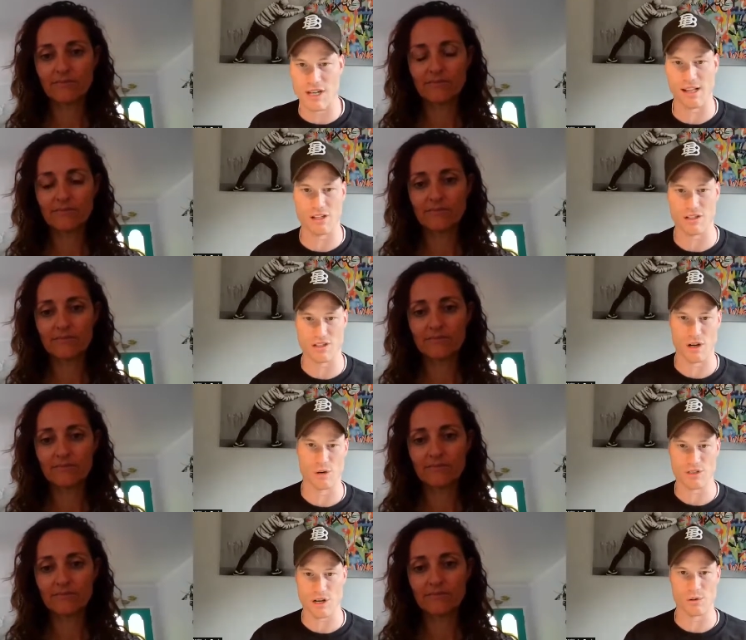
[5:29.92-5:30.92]
Speaker 1: and challenges
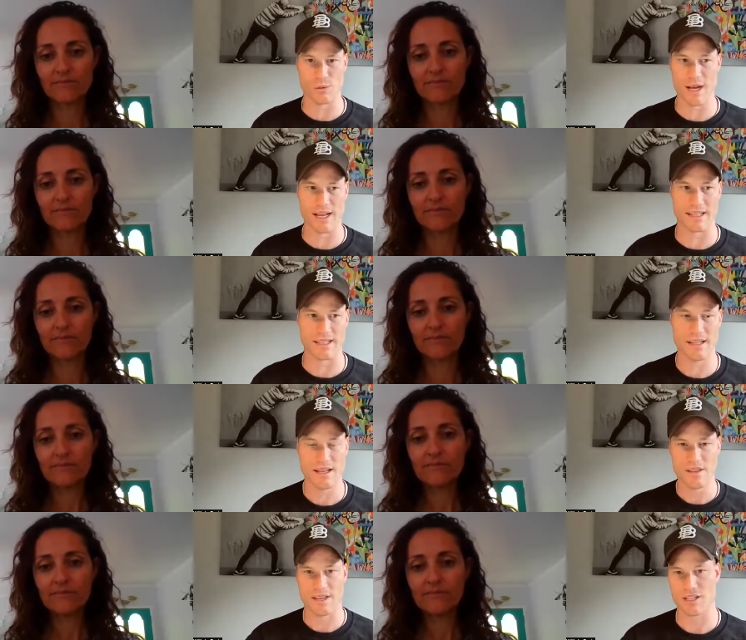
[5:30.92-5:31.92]
don't go away.
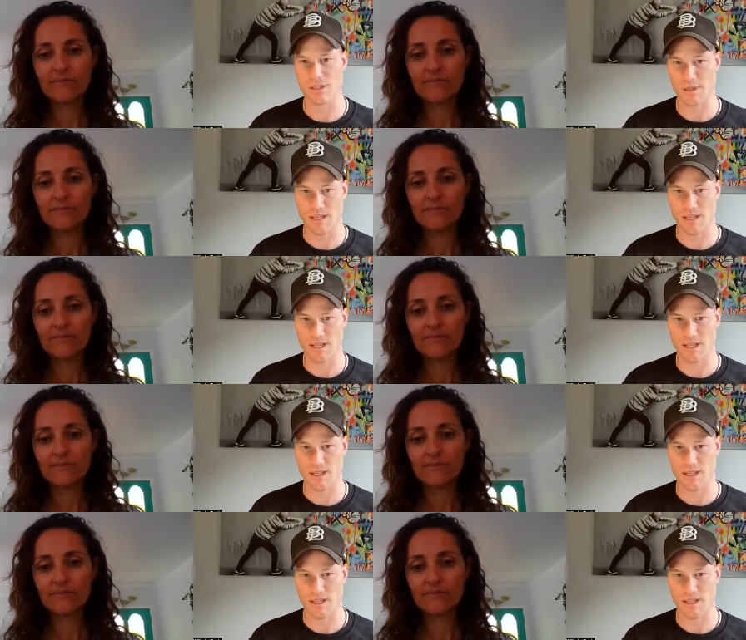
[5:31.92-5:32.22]
They just